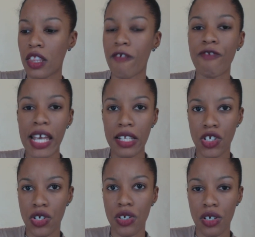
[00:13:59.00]

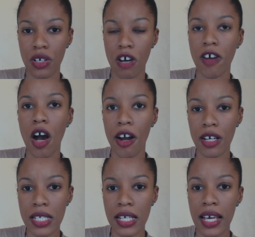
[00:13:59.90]
faint of
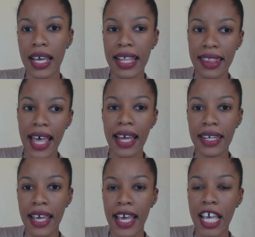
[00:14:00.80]
heart, in
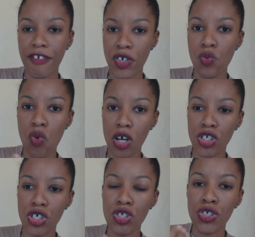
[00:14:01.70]
that if you
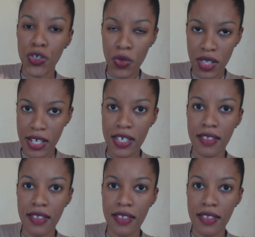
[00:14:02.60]
want to do this